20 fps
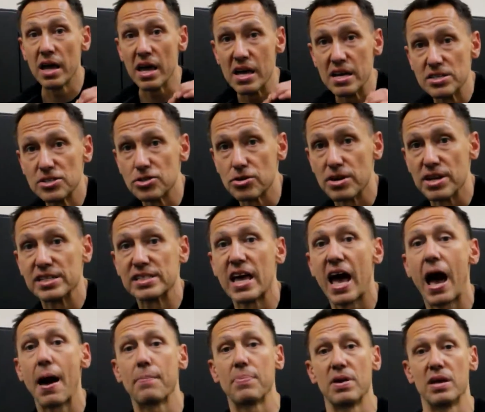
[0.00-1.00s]
injuries
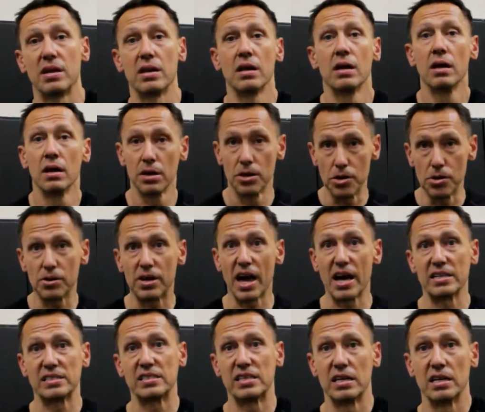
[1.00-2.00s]
happen, you
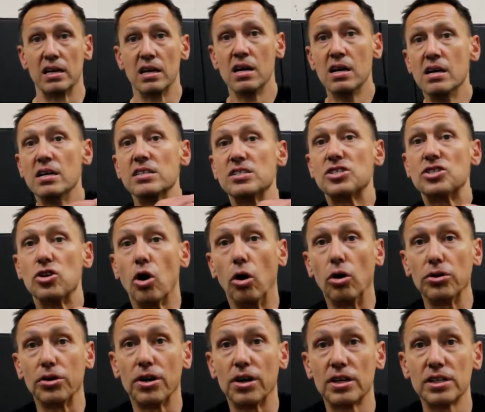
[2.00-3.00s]
guessed it,
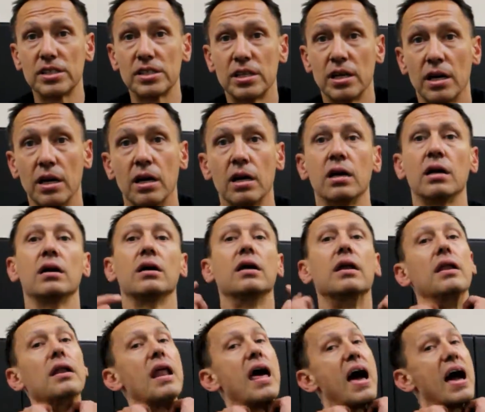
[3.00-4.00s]
shoulders,
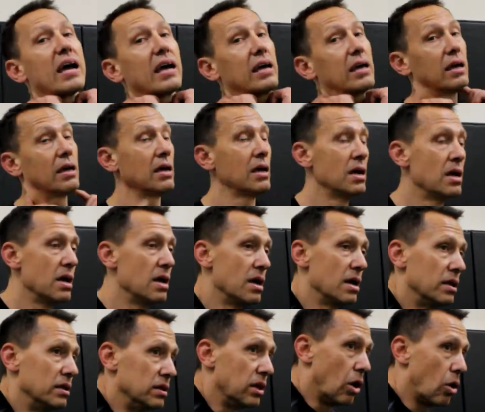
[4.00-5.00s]
neck,
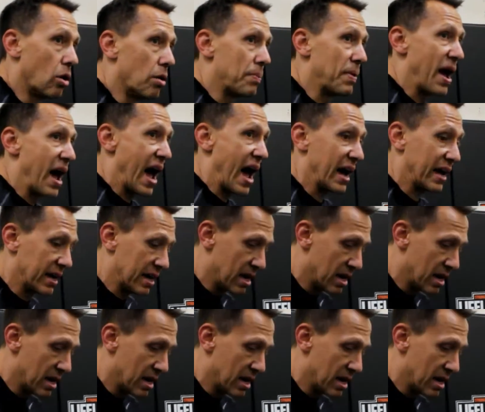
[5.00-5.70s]
lower back,